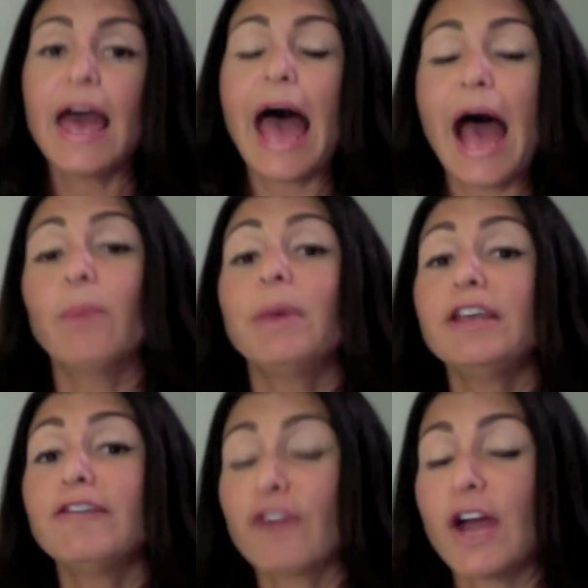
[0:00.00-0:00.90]
How
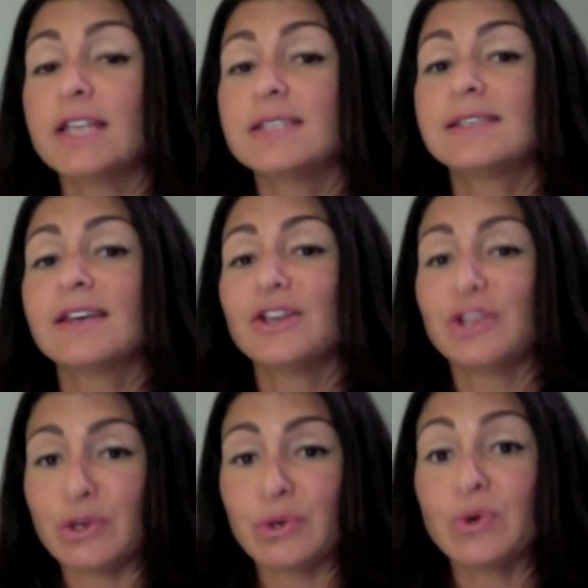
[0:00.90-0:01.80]
many friends
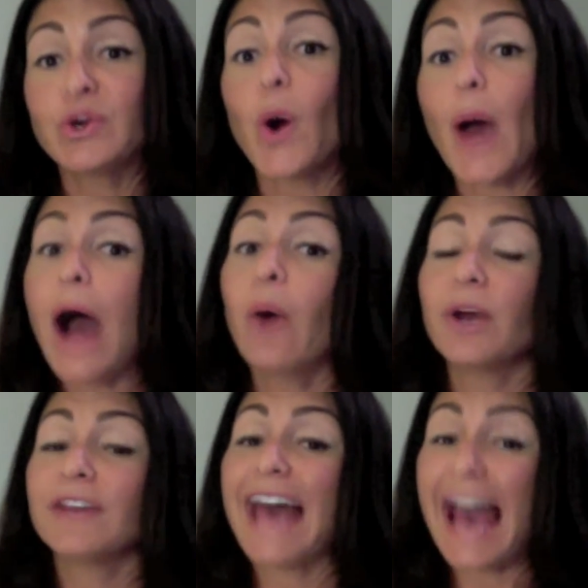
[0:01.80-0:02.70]
you go out with